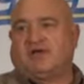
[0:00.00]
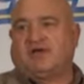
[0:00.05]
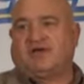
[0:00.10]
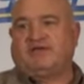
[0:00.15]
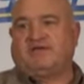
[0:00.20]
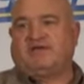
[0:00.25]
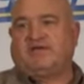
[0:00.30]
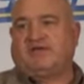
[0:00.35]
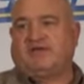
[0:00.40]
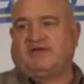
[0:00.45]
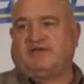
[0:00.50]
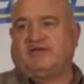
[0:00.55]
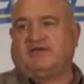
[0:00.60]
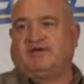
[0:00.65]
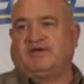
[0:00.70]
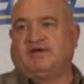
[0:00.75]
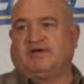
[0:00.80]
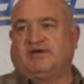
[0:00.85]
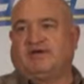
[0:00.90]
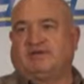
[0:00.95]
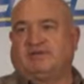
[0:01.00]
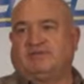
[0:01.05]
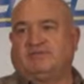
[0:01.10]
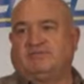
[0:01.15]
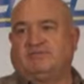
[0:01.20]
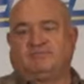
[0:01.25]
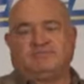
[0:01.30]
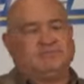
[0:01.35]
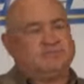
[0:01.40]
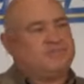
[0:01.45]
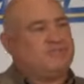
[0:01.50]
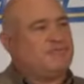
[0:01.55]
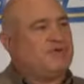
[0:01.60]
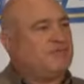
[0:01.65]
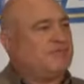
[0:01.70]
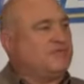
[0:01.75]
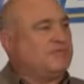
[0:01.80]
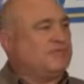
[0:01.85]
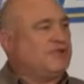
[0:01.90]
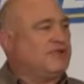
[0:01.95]
I had
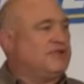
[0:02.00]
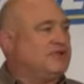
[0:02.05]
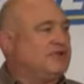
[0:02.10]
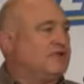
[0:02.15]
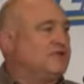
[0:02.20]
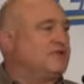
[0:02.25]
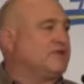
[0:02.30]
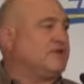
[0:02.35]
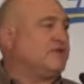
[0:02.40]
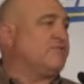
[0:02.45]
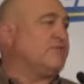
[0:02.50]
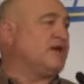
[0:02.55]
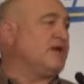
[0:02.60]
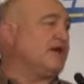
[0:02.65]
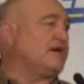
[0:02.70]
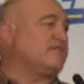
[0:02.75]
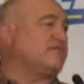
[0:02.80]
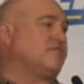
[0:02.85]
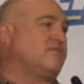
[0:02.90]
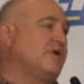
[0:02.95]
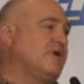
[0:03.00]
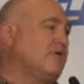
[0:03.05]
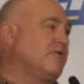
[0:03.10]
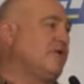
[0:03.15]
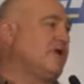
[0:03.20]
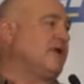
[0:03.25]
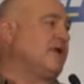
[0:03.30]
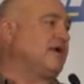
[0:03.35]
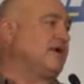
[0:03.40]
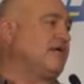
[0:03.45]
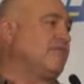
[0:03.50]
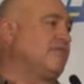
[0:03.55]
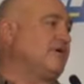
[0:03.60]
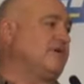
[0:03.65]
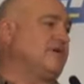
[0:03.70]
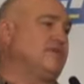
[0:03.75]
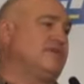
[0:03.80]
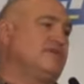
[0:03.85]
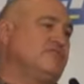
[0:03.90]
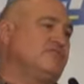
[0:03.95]
people that didn't come back from Iraq. I've
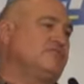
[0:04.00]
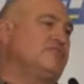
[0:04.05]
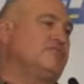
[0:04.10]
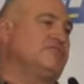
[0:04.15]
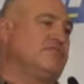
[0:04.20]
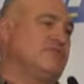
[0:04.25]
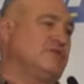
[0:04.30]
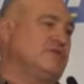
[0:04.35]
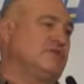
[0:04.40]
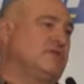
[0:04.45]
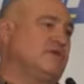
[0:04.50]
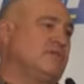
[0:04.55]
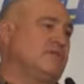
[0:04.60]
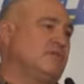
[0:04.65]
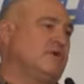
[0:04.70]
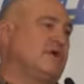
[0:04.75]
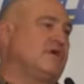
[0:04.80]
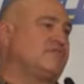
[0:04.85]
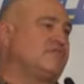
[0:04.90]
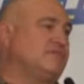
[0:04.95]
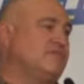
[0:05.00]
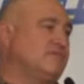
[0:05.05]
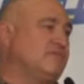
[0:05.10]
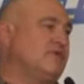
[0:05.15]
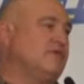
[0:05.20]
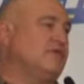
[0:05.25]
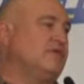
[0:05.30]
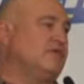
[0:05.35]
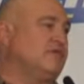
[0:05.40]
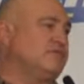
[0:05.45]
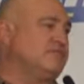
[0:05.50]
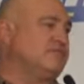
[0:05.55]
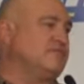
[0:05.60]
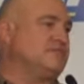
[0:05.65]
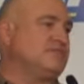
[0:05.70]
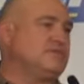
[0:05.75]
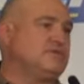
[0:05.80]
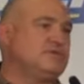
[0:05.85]
had customers that didn't come back from the Mideast.